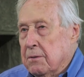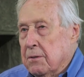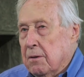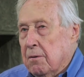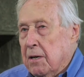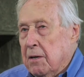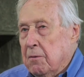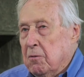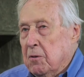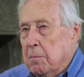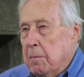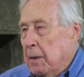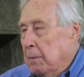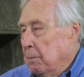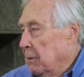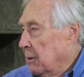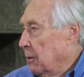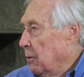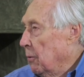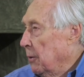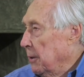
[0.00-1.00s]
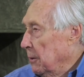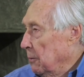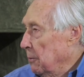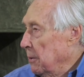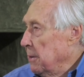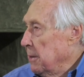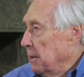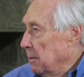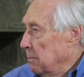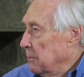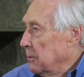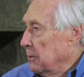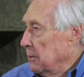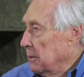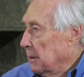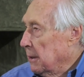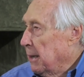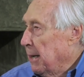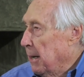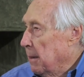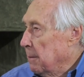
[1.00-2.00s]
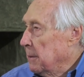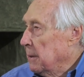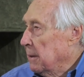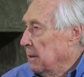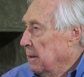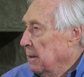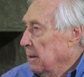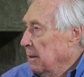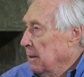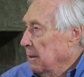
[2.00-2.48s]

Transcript: so I remember going with him to the cabin,